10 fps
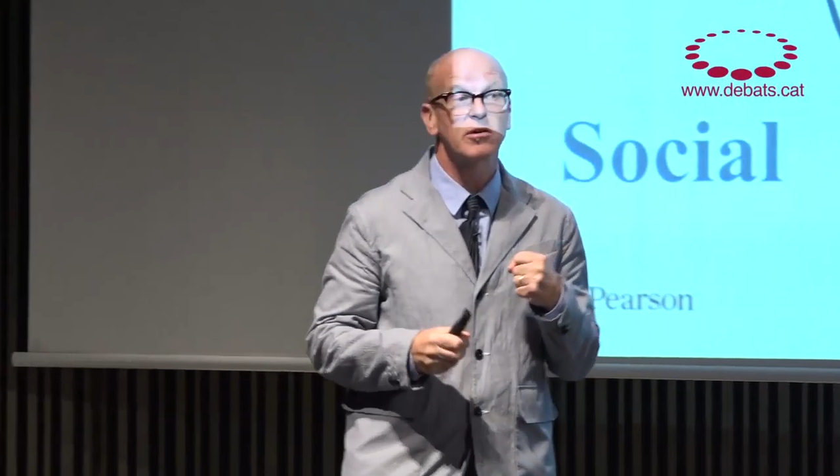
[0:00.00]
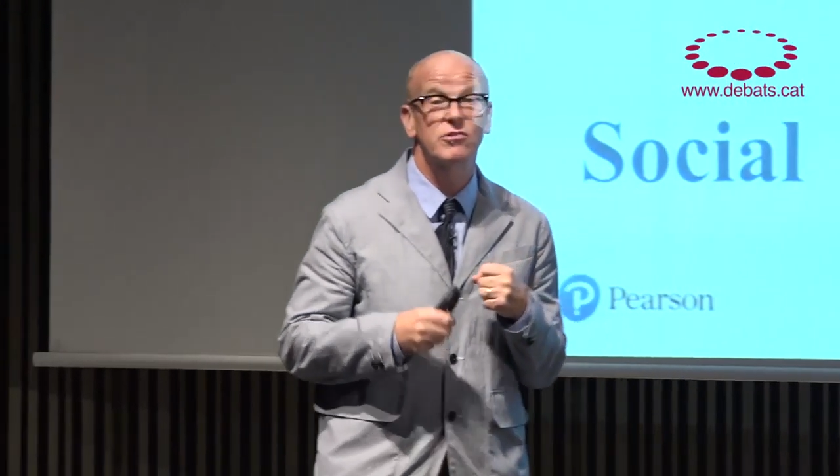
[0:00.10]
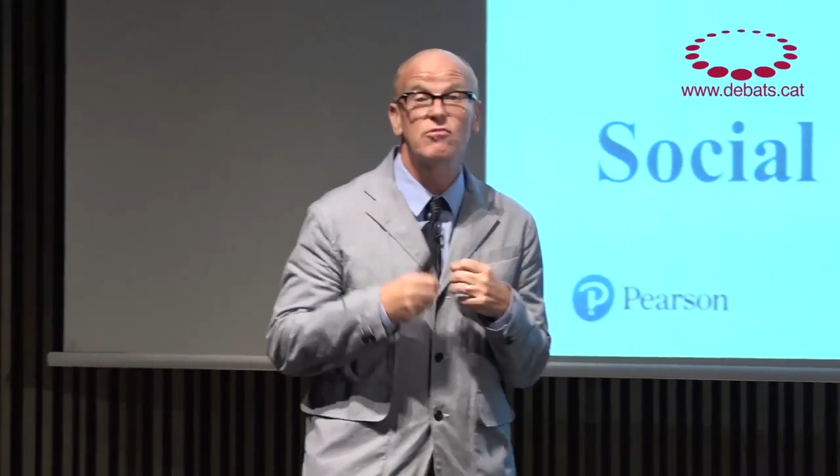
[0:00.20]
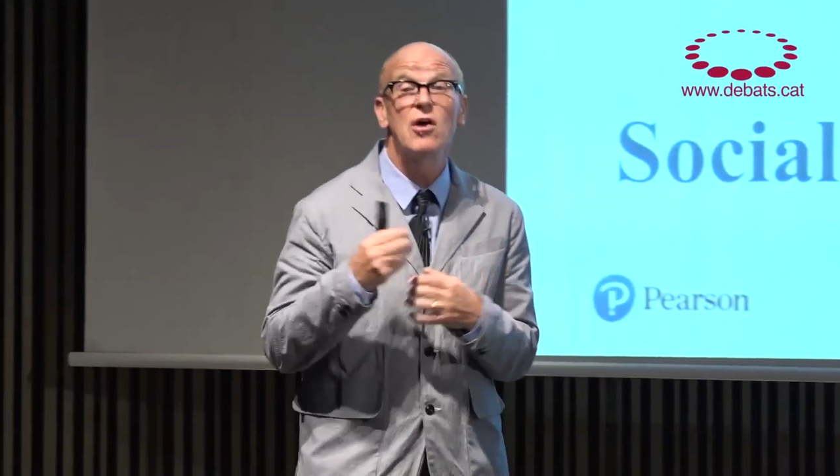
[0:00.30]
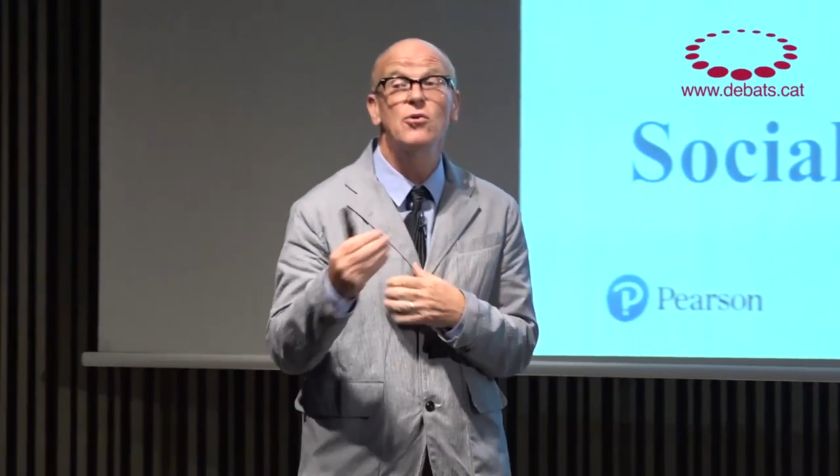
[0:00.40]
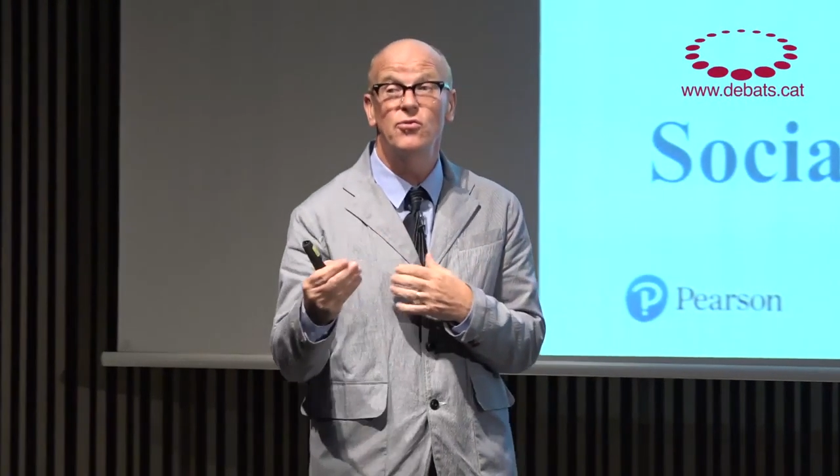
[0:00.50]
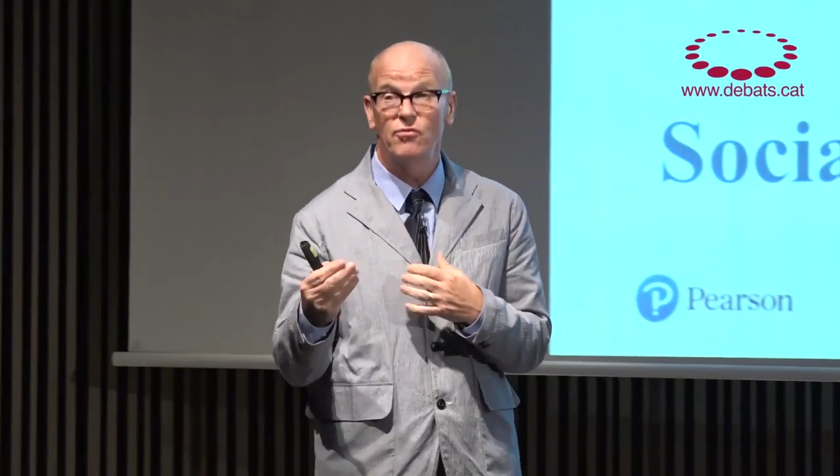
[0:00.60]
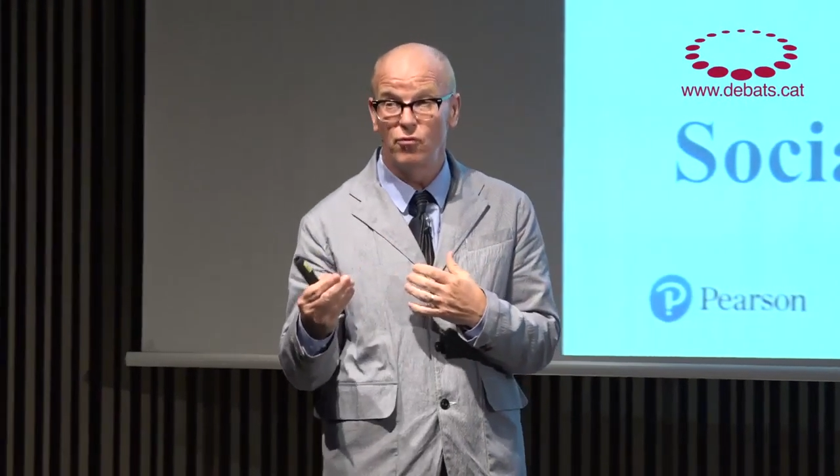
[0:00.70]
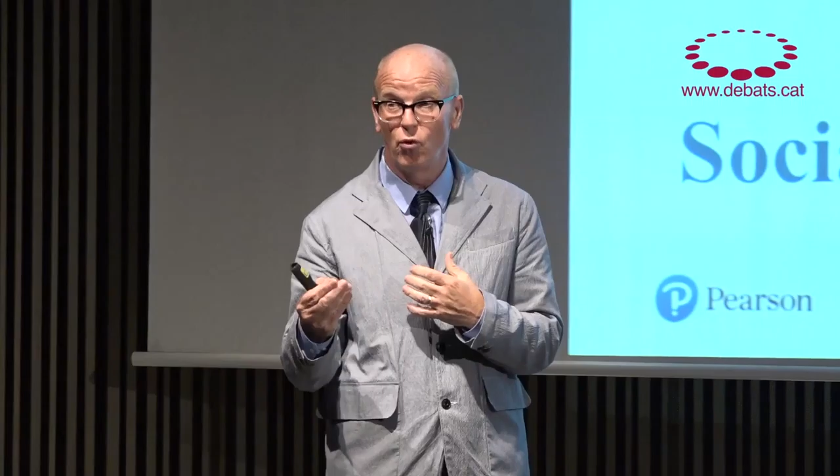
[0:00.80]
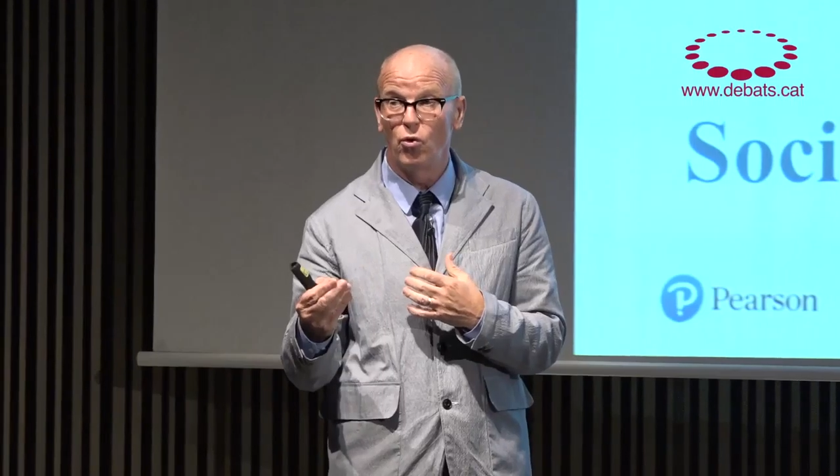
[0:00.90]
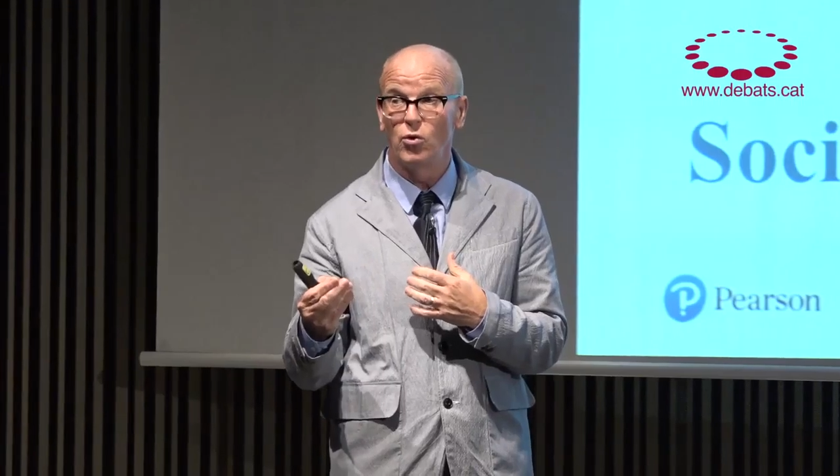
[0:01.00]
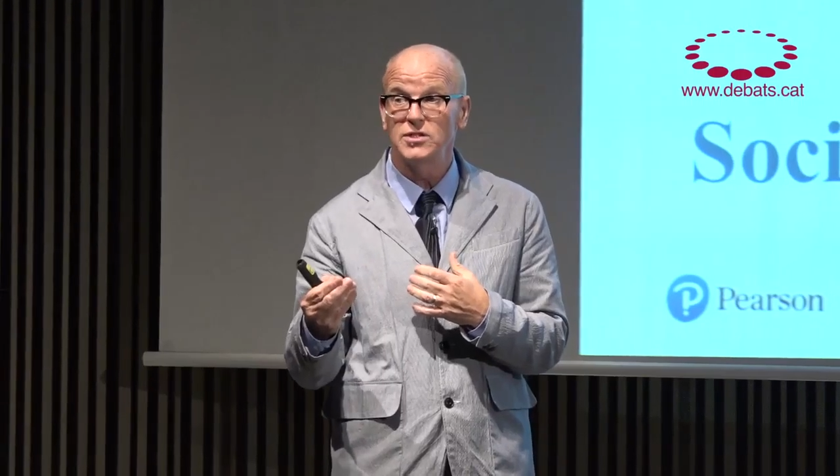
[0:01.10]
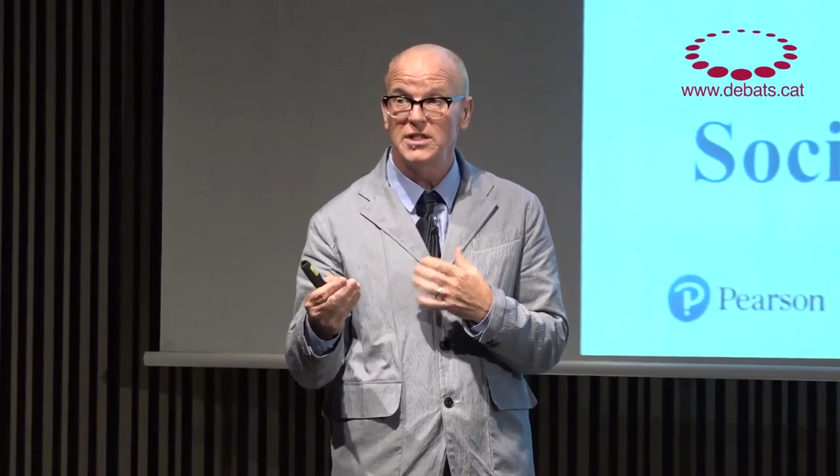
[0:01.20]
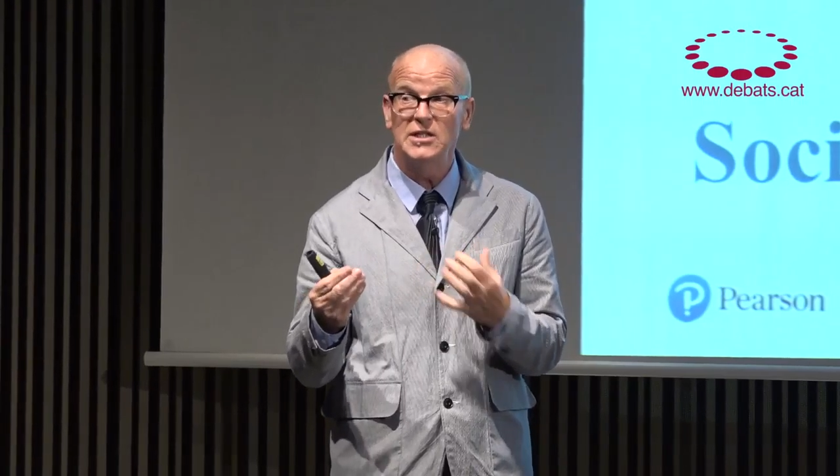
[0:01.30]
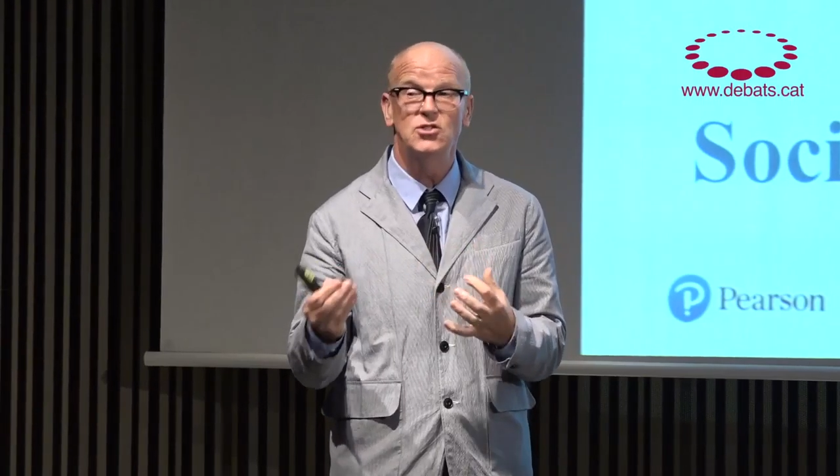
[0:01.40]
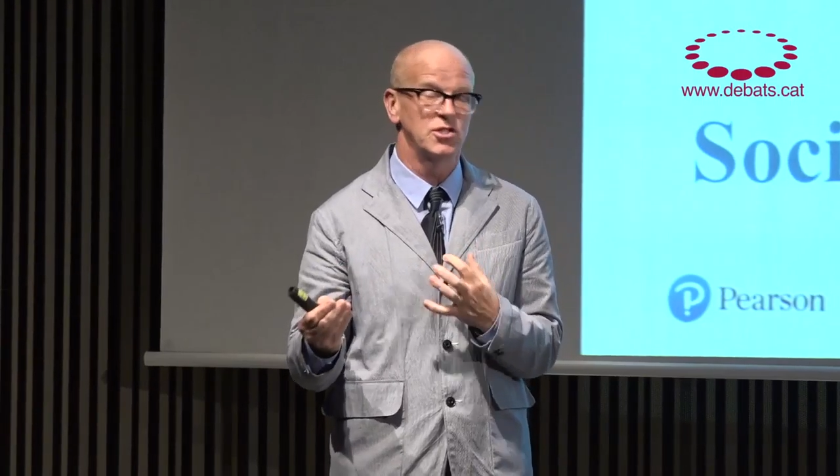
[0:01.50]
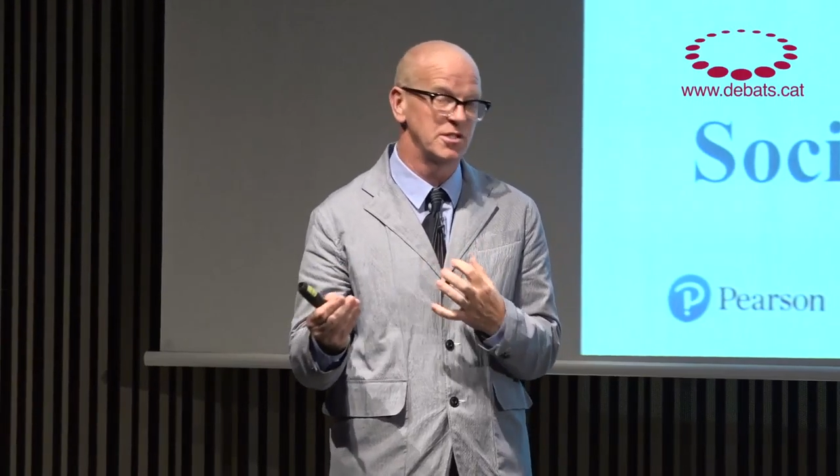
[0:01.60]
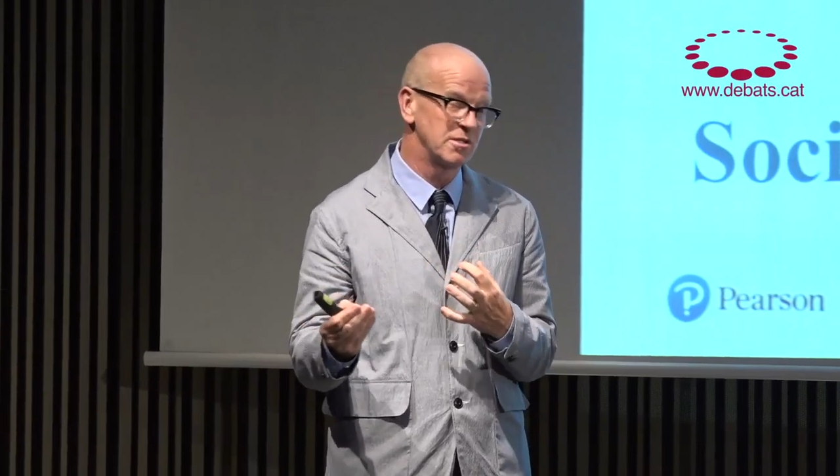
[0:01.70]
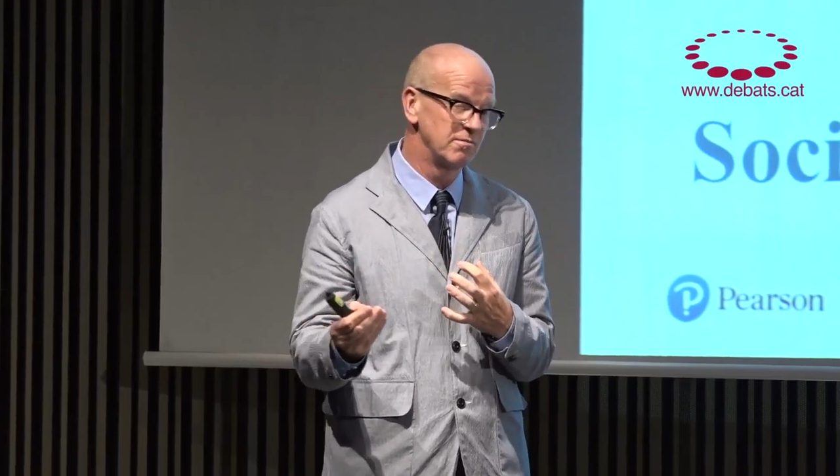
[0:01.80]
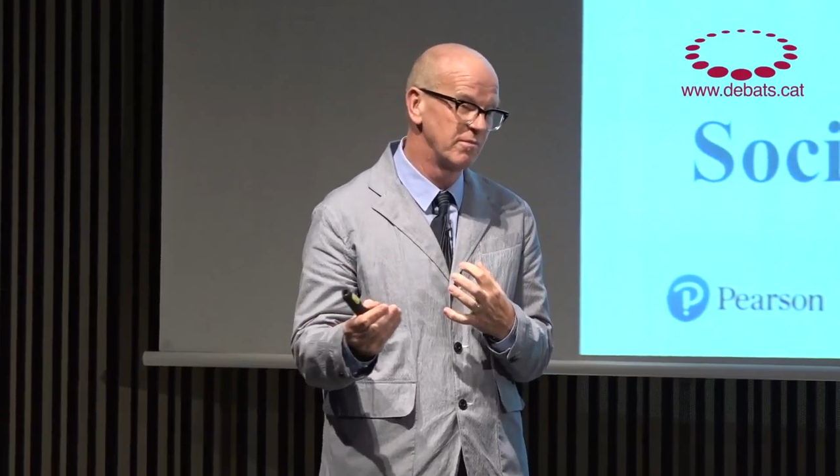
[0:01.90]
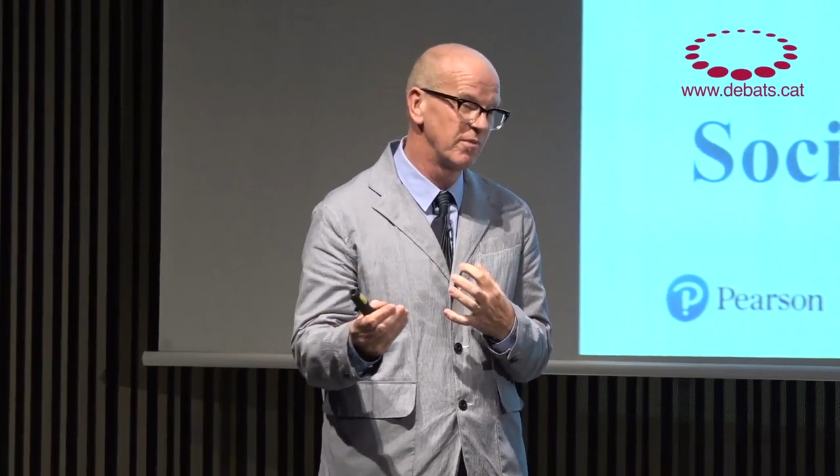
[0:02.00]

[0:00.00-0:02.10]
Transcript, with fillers: growth for teachers,